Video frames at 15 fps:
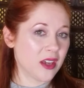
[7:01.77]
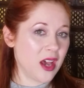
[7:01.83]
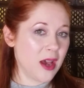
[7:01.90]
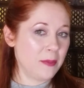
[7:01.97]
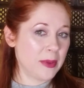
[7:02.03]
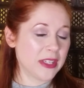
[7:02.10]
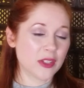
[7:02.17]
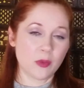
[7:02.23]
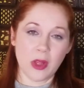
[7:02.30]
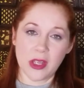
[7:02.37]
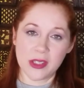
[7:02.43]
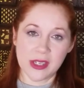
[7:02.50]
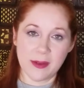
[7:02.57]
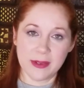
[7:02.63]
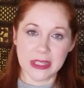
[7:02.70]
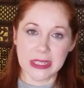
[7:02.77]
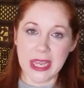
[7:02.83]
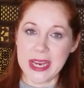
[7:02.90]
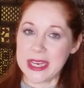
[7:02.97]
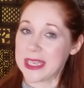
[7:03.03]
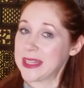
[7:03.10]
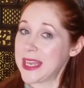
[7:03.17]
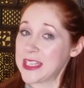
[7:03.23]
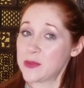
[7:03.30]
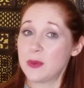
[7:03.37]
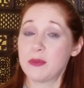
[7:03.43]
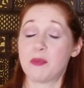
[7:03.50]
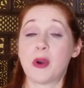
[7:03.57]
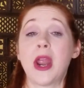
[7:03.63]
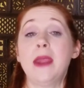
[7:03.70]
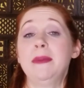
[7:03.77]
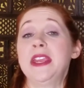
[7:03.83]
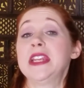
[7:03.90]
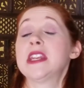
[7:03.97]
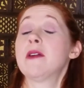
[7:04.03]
up as well as I would like, and that's with priming.